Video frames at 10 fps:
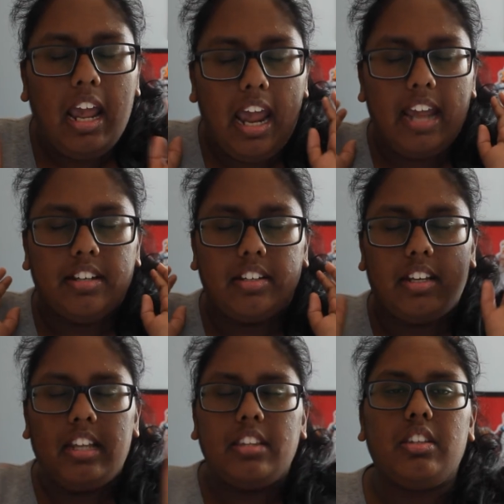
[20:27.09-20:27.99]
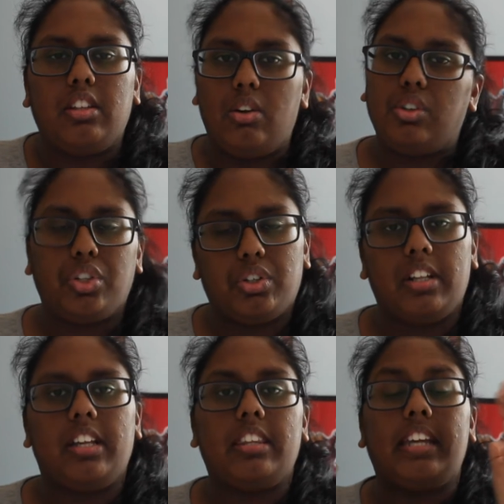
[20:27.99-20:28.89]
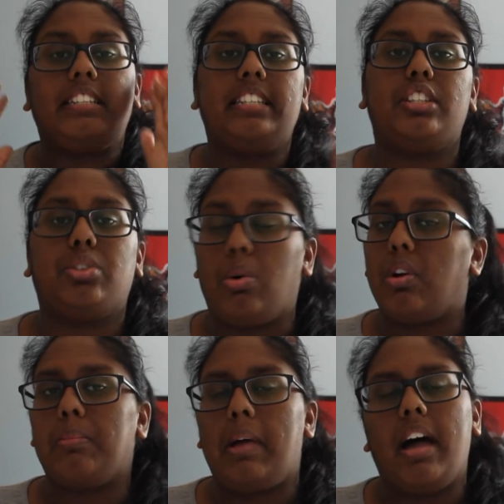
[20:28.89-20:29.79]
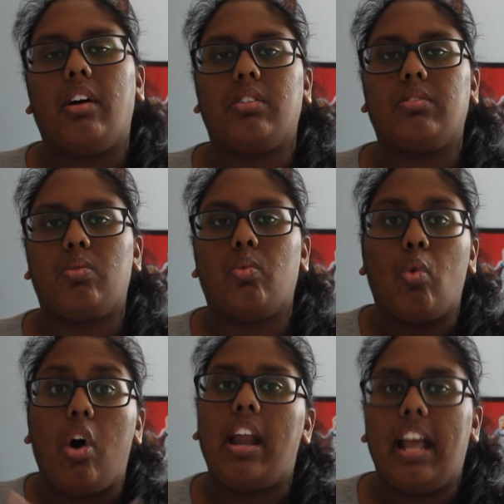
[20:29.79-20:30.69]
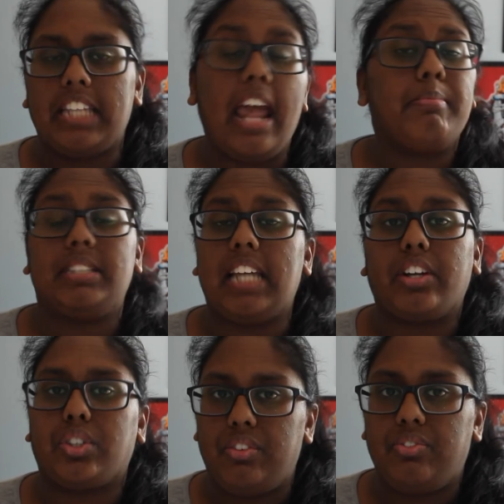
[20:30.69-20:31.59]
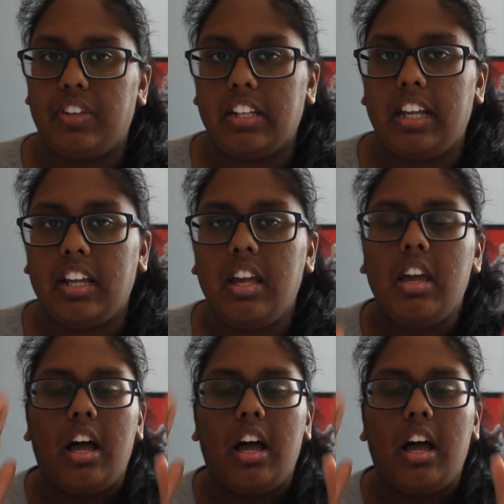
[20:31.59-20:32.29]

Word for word: and in the launch trailer they did talk about what Sam is actually feeling.